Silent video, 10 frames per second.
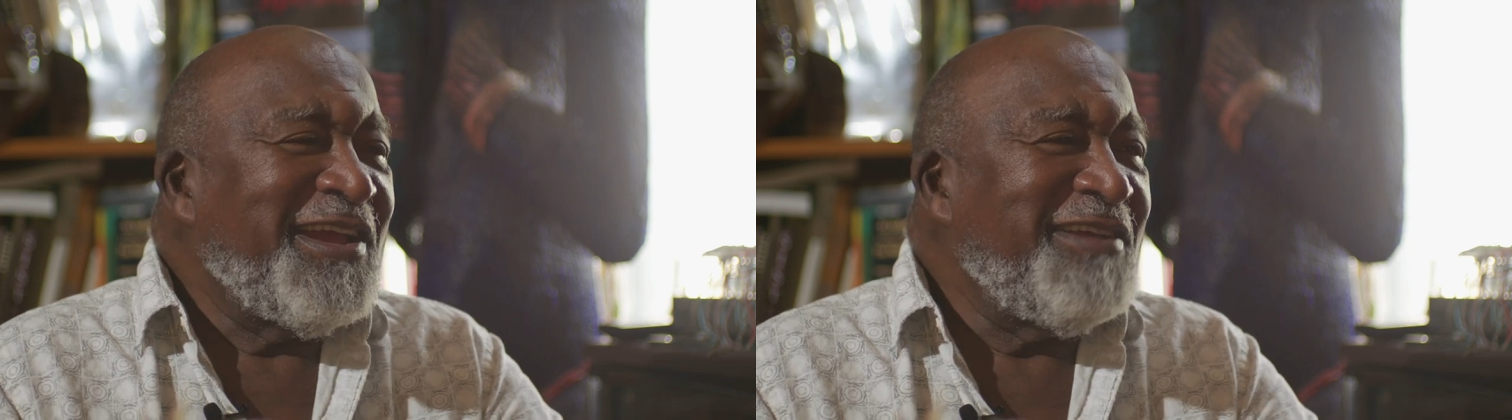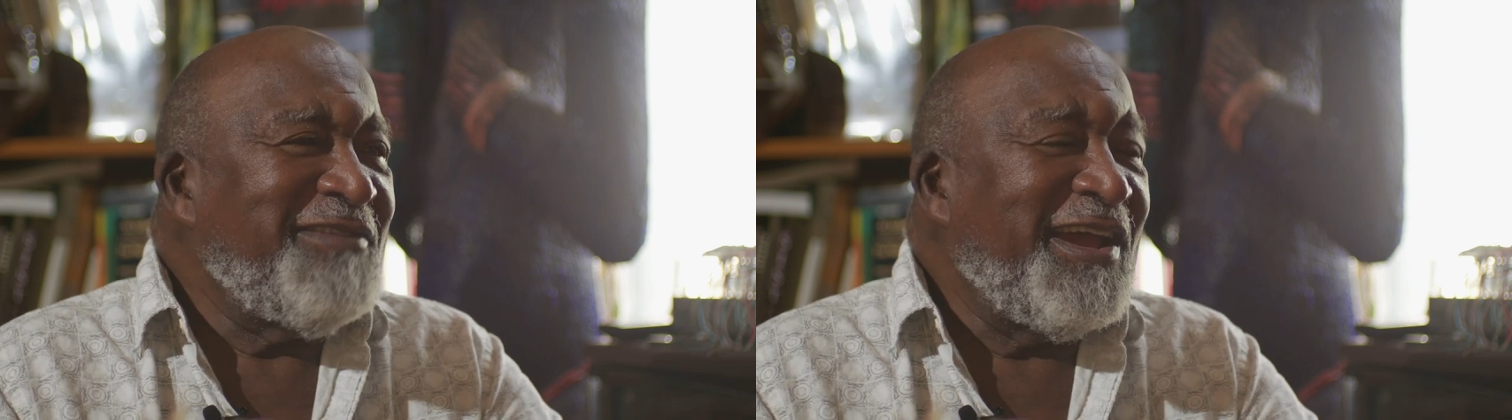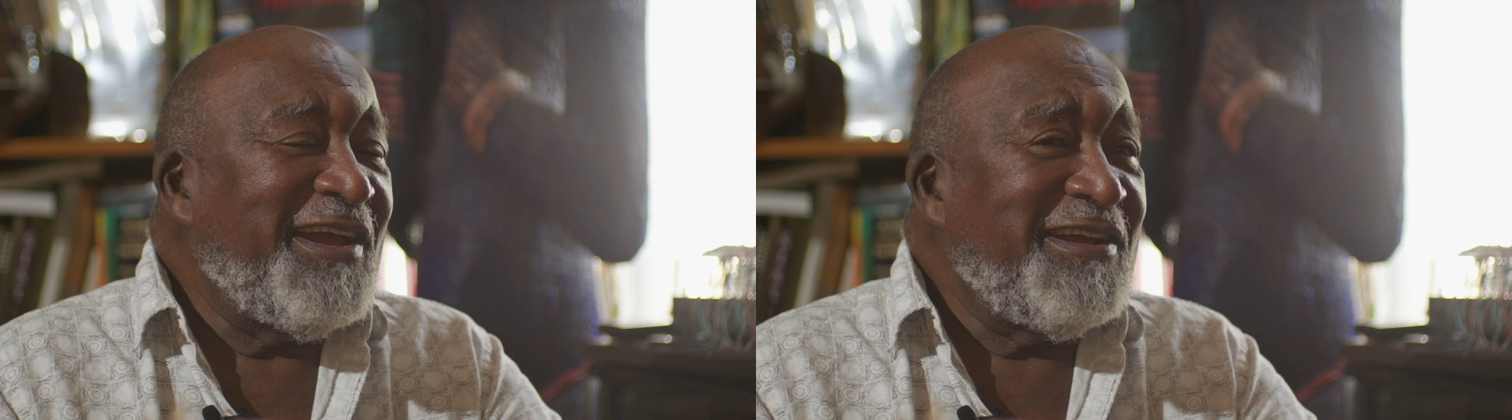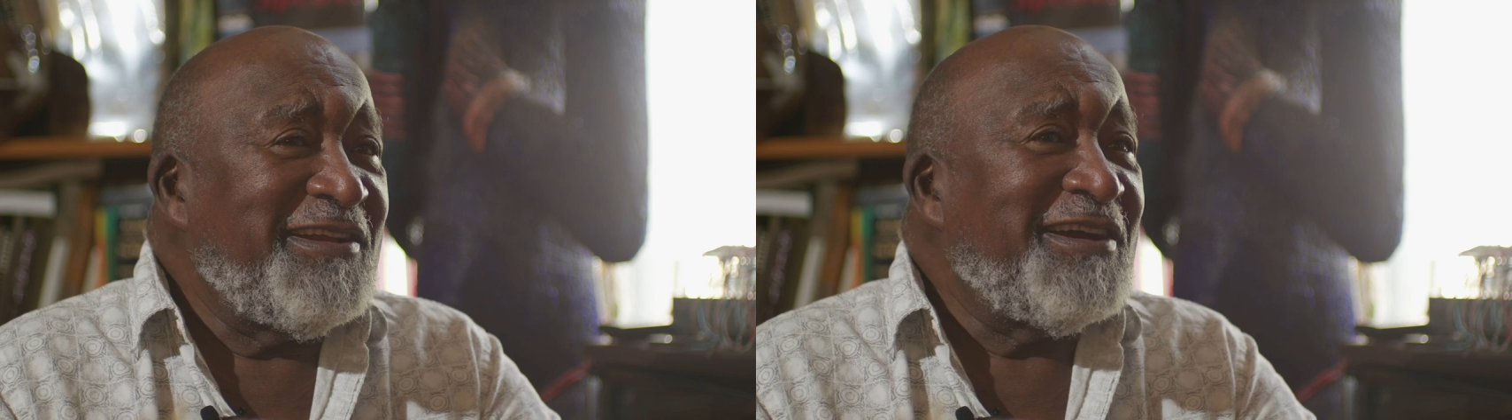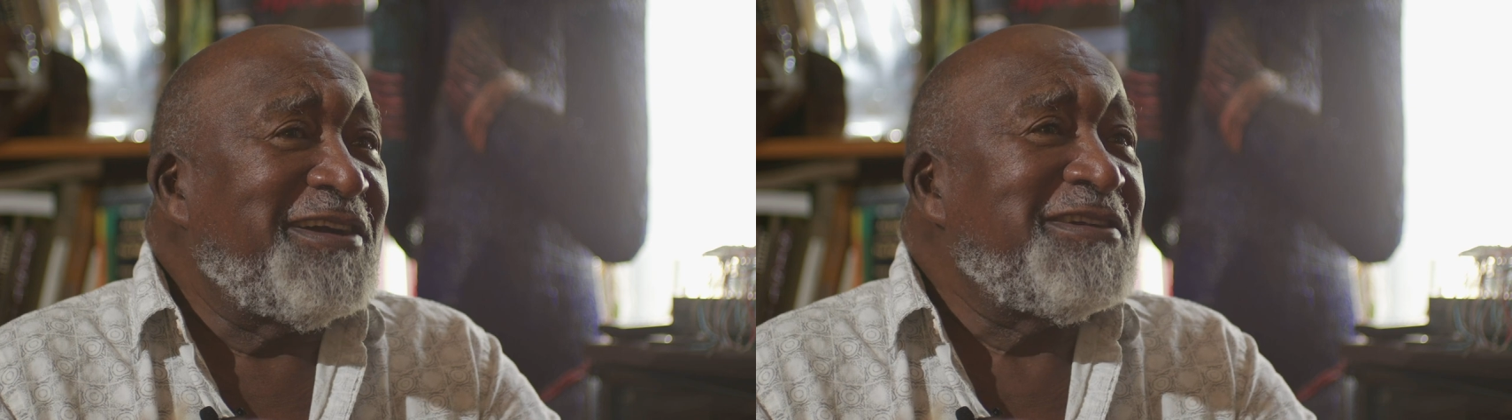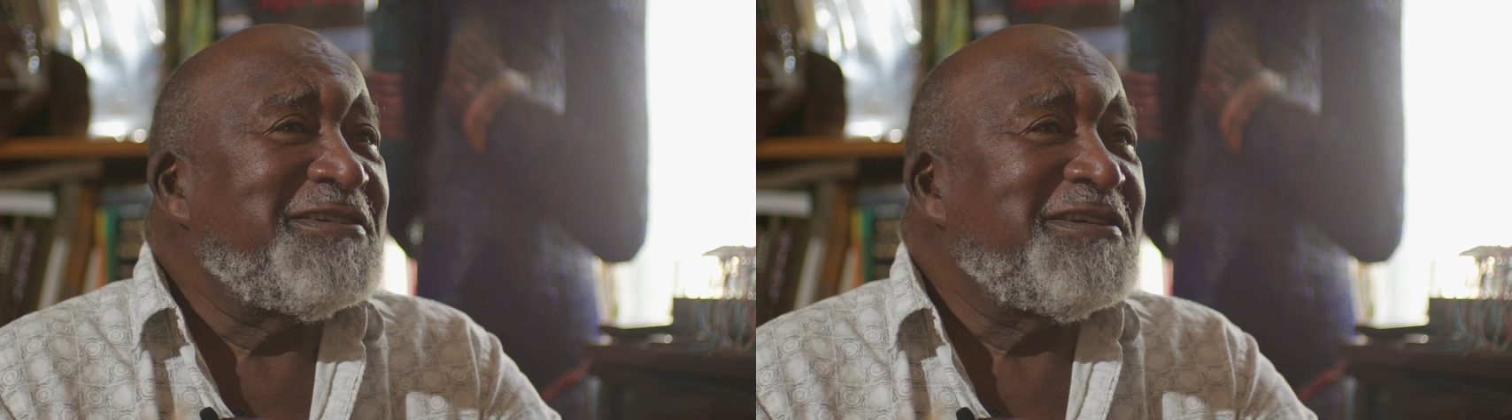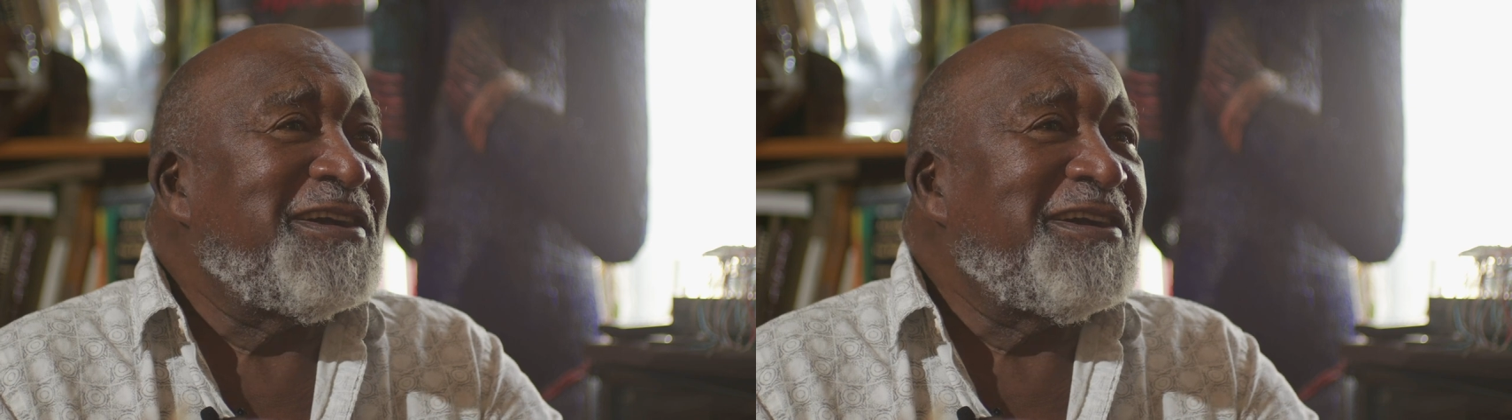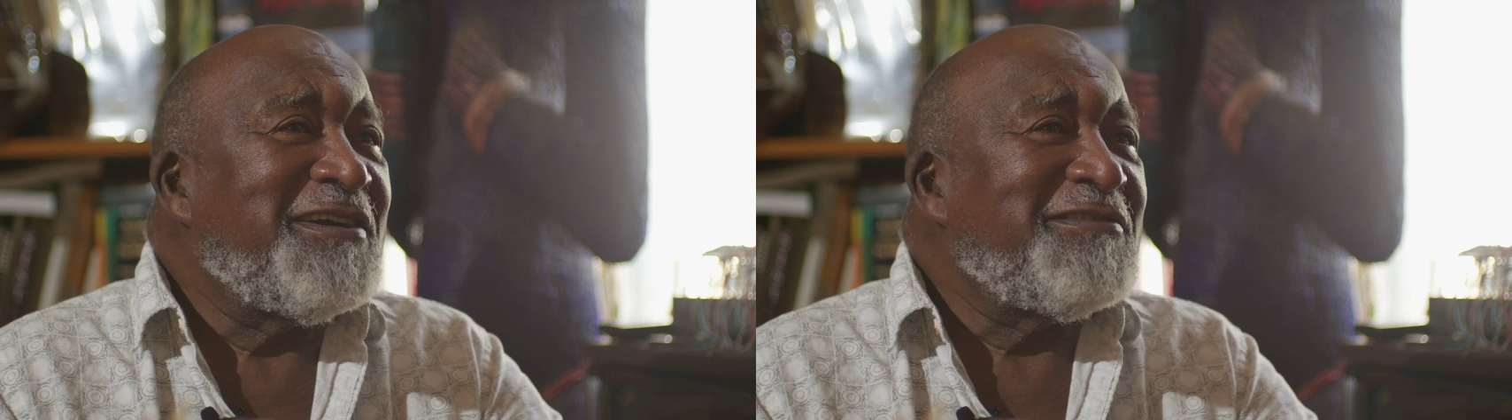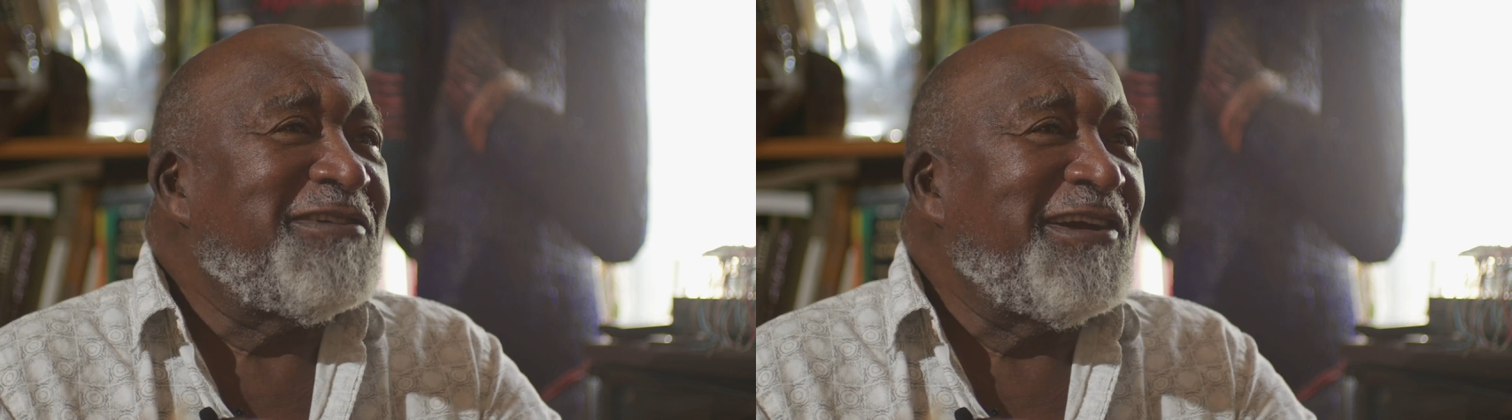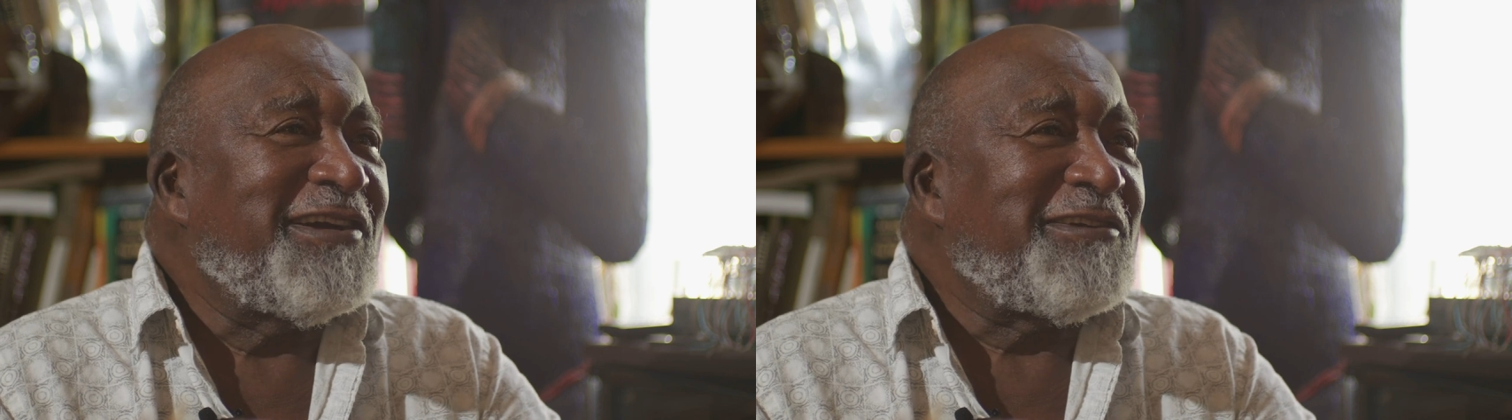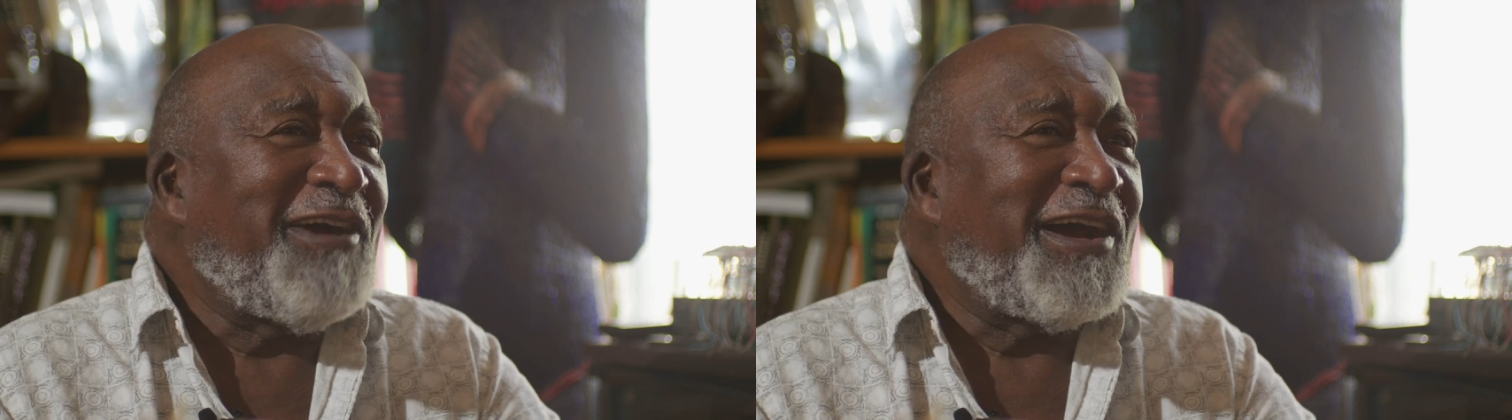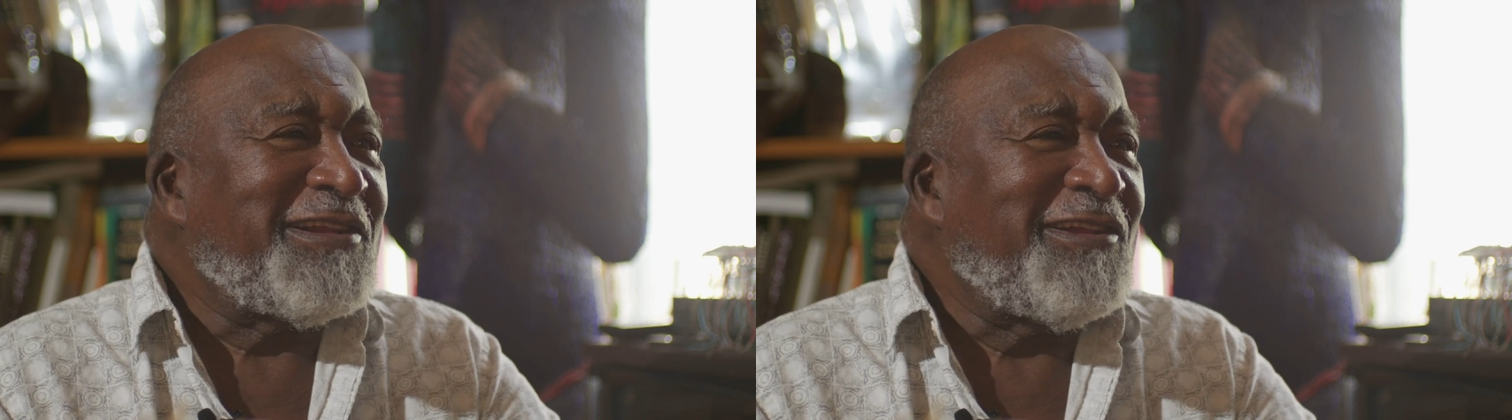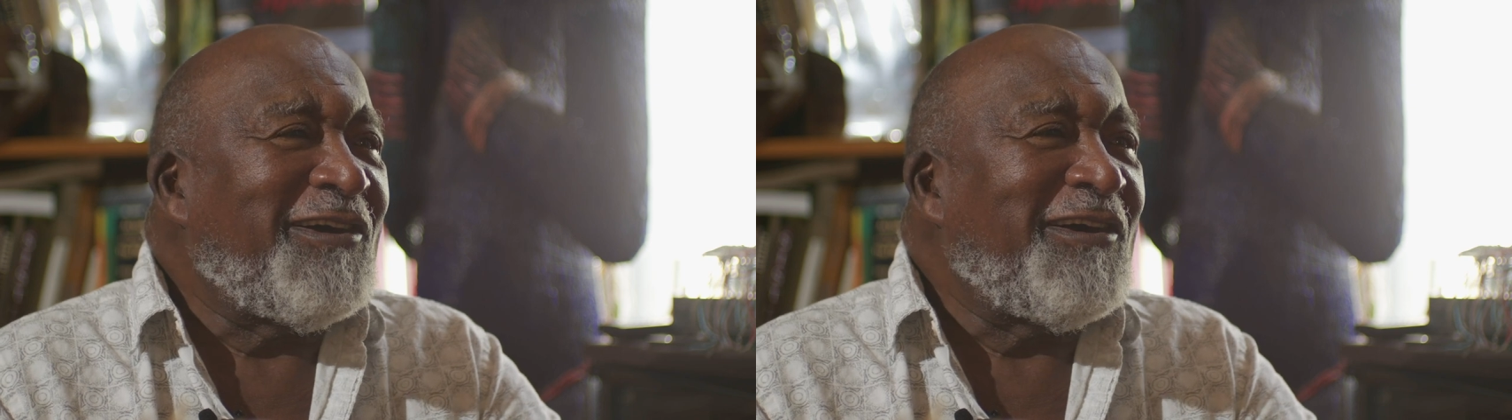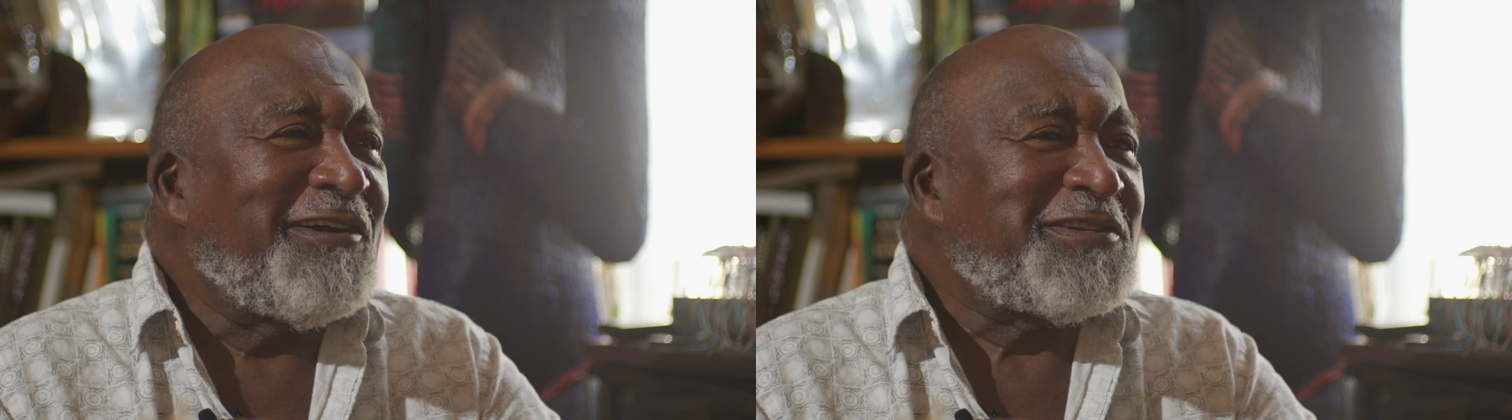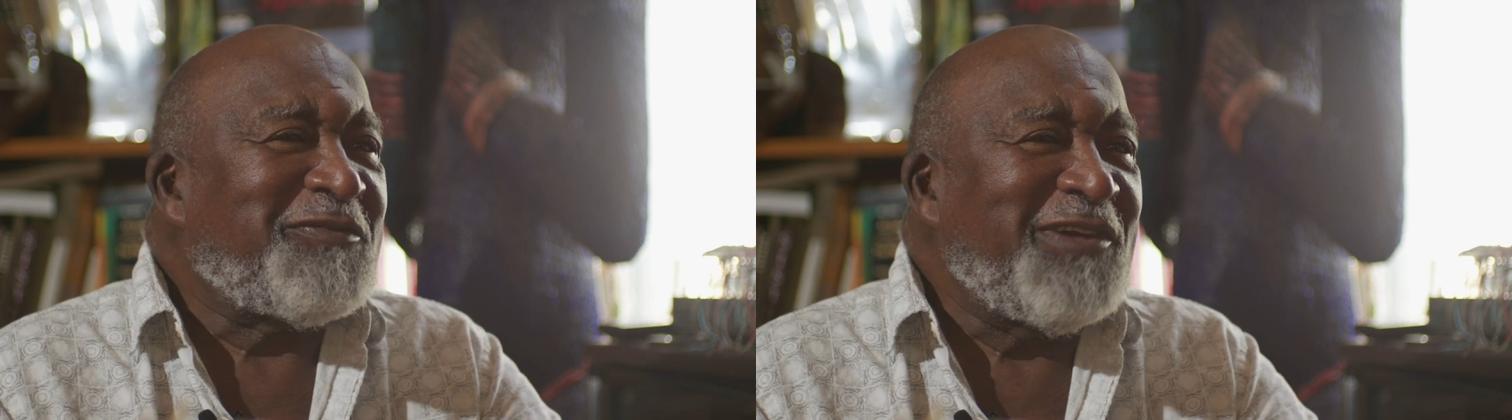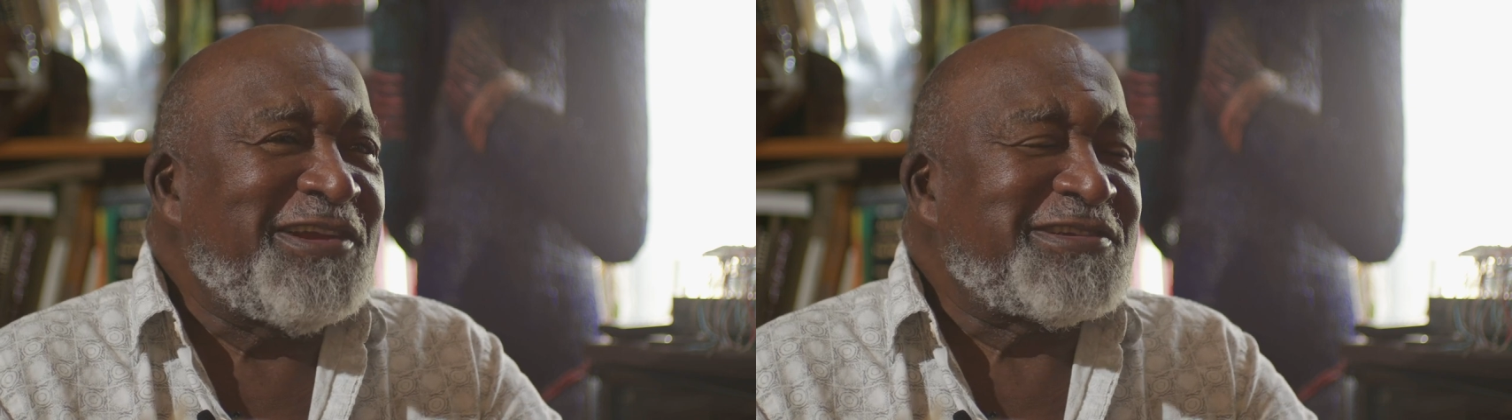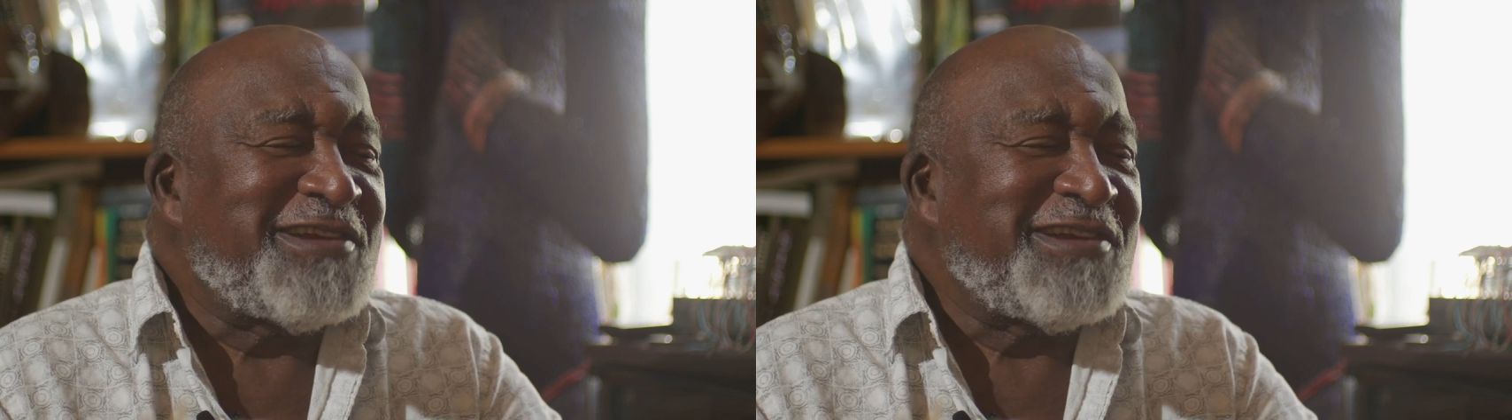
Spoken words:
he made a very quite large piece.